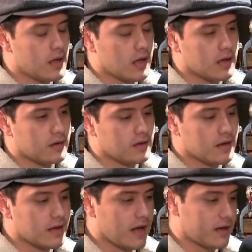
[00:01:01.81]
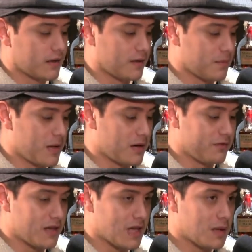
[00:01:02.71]
And uh, I made a
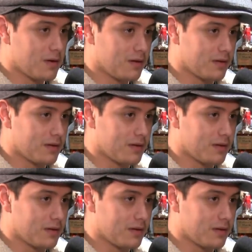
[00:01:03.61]
fake email